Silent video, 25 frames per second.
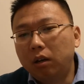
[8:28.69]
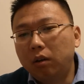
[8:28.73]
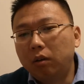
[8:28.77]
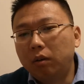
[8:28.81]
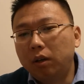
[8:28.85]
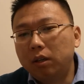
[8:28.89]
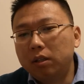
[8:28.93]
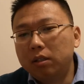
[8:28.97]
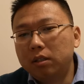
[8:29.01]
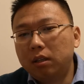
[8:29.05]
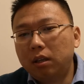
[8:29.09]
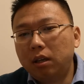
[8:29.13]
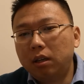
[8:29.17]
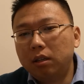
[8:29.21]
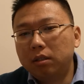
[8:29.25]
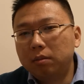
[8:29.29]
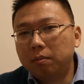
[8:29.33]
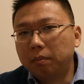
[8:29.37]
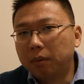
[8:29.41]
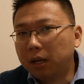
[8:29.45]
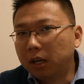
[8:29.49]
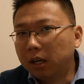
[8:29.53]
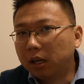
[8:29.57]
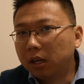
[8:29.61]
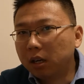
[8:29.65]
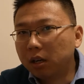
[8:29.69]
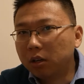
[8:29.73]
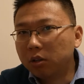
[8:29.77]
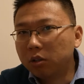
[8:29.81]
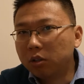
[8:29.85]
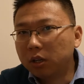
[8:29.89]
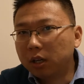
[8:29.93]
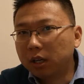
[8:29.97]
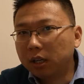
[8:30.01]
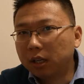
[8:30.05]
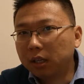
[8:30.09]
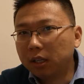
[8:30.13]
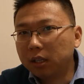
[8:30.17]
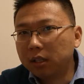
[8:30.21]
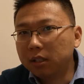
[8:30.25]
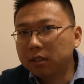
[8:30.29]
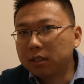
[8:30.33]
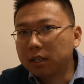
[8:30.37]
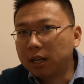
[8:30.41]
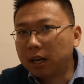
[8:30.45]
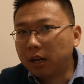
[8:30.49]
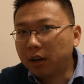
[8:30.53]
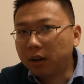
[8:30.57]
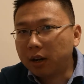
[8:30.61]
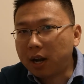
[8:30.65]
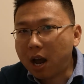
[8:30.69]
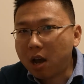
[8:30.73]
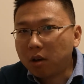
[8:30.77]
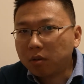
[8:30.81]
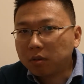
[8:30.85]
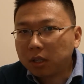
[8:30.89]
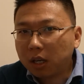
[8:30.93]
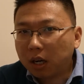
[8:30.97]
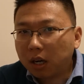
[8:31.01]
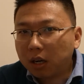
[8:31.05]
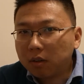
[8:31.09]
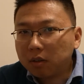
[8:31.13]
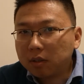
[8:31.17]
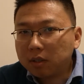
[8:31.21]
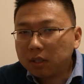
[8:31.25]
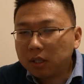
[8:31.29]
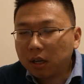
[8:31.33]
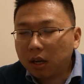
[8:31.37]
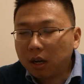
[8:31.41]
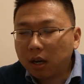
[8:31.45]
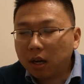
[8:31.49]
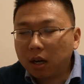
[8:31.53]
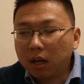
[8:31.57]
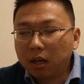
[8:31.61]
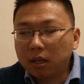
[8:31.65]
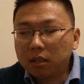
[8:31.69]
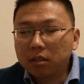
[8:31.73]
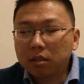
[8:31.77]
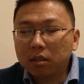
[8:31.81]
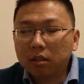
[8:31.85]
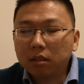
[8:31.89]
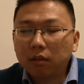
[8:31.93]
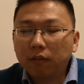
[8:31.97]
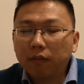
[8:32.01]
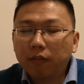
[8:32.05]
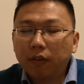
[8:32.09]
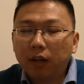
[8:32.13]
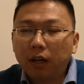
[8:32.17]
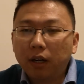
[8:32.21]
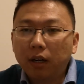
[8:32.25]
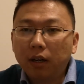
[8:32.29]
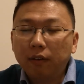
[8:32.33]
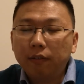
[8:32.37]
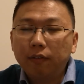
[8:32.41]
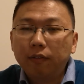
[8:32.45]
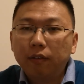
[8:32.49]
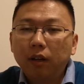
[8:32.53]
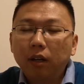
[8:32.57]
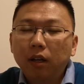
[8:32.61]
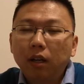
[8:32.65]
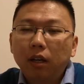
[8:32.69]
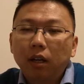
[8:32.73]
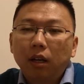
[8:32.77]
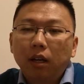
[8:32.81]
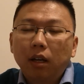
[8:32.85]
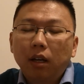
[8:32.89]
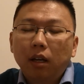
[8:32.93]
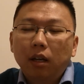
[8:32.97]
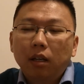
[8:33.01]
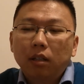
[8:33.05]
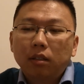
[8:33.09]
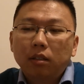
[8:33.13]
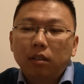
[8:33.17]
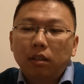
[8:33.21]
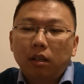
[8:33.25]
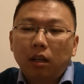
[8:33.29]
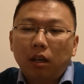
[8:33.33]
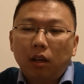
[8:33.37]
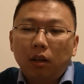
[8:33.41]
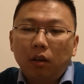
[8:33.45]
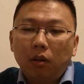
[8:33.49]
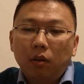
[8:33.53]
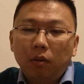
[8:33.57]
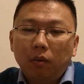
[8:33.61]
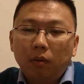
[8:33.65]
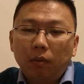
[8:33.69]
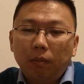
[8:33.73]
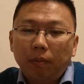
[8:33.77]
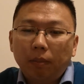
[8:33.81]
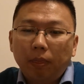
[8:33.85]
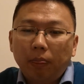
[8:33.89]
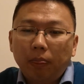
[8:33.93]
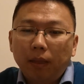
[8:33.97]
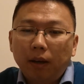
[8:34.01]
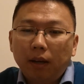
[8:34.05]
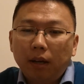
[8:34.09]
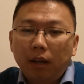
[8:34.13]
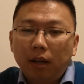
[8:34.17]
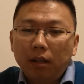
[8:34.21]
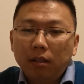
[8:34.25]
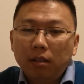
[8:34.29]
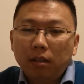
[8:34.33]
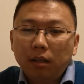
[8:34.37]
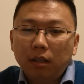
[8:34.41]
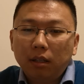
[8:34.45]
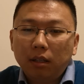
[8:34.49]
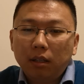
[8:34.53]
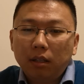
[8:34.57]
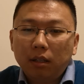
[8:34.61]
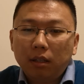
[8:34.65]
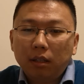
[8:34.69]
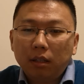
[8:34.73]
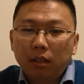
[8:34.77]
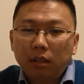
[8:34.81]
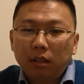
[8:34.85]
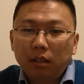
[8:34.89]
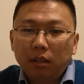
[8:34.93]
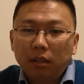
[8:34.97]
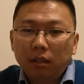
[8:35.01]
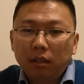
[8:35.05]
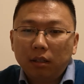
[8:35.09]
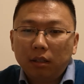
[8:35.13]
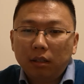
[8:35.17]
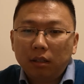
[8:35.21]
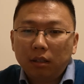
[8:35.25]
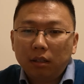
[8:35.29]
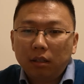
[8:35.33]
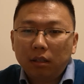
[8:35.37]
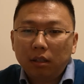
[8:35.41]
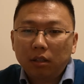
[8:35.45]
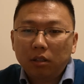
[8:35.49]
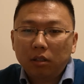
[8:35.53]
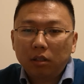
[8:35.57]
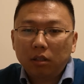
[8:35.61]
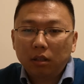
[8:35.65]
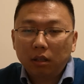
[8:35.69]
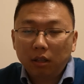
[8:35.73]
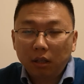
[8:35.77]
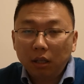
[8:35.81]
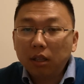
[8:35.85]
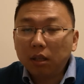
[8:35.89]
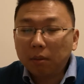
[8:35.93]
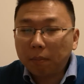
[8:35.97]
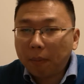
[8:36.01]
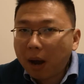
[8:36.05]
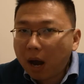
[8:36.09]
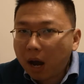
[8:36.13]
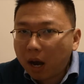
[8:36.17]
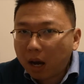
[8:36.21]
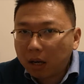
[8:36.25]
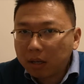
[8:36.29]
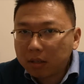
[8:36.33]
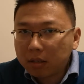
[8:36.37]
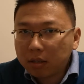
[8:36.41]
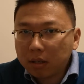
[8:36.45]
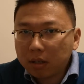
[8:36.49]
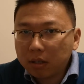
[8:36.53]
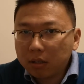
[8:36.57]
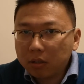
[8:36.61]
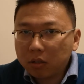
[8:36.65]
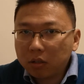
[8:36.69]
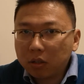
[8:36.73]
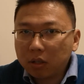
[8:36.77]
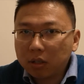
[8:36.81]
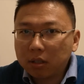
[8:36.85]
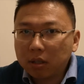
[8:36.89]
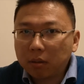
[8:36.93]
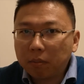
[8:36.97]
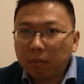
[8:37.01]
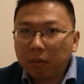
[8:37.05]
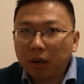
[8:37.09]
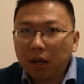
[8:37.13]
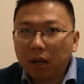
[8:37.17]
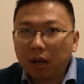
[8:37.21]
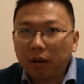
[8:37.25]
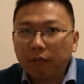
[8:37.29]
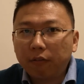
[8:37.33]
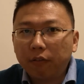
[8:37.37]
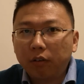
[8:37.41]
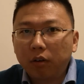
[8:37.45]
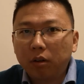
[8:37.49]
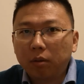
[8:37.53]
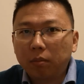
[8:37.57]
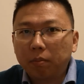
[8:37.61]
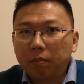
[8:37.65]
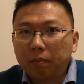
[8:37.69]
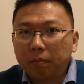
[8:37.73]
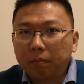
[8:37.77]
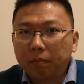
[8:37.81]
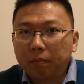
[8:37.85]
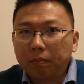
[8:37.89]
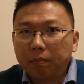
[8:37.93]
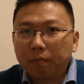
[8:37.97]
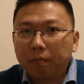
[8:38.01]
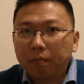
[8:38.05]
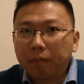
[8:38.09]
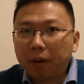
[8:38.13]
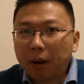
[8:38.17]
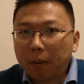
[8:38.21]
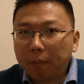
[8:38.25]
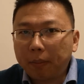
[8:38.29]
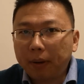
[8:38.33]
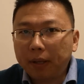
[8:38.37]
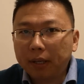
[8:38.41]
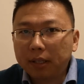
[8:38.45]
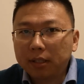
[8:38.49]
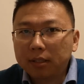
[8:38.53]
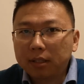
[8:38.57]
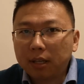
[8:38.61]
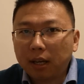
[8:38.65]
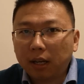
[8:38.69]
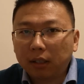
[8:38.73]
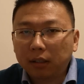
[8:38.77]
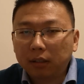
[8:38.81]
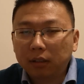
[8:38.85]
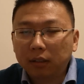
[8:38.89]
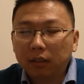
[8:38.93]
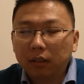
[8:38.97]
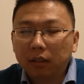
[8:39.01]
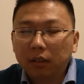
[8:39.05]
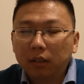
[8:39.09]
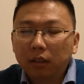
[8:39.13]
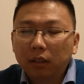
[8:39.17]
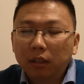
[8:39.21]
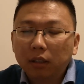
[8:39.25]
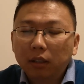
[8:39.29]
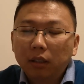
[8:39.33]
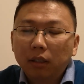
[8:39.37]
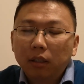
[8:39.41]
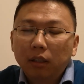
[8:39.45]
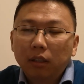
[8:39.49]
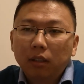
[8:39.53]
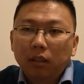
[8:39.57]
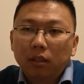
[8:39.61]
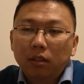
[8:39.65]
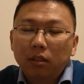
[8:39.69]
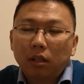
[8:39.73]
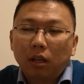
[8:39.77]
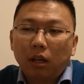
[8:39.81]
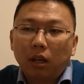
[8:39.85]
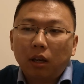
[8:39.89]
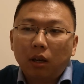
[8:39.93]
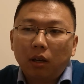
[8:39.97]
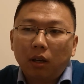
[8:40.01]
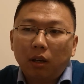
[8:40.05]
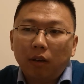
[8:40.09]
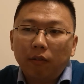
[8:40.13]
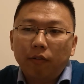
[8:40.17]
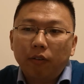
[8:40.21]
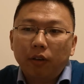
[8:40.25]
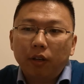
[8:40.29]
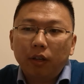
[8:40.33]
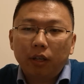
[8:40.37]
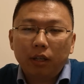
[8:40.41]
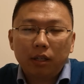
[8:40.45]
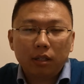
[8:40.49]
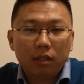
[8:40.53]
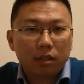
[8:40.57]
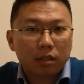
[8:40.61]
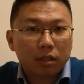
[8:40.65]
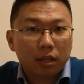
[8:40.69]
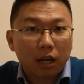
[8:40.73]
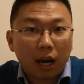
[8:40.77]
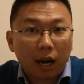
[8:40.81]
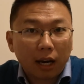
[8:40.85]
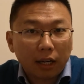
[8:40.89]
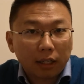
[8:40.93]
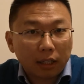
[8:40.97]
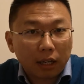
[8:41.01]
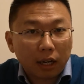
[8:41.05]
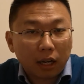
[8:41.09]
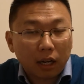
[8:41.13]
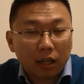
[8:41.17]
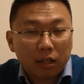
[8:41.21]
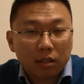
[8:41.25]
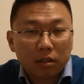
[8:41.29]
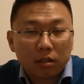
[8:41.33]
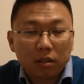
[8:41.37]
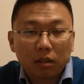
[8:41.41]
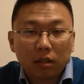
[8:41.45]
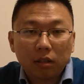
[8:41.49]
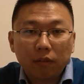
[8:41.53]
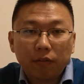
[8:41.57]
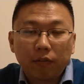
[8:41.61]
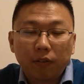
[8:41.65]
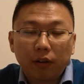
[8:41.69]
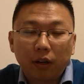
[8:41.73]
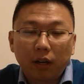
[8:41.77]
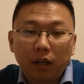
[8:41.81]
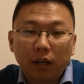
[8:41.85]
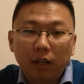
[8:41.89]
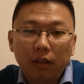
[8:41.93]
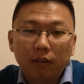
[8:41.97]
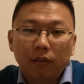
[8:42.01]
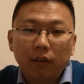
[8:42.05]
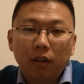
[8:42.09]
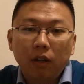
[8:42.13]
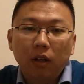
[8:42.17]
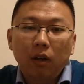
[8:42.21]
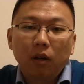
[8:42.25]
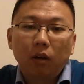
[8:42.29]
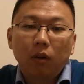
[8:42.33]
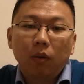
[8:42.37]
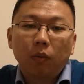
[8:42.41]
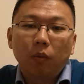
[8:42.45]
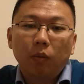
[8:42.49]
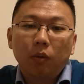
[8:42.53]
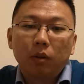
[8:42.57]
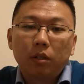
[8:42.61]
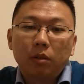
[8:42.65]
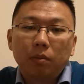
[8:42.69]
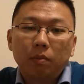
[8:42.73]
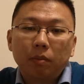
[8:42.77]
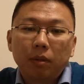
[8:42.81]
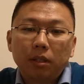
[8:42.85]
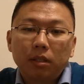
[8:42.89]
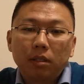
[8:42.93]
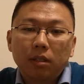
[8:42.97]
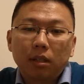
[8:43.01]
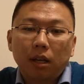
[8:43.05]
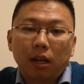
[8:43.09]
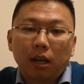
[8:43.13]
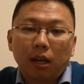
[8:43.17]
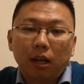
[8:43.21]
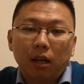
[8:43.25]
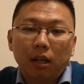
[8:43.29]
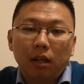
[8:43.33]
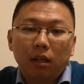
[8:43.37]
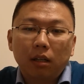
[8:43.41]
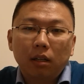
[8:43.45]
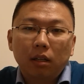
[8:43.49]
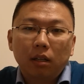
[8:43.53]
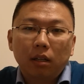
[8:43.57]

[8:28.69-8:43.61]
is my contract inside or outside IS35? So I think that in the past, it's just applied for the public sector. So if you're inside IS35, which means that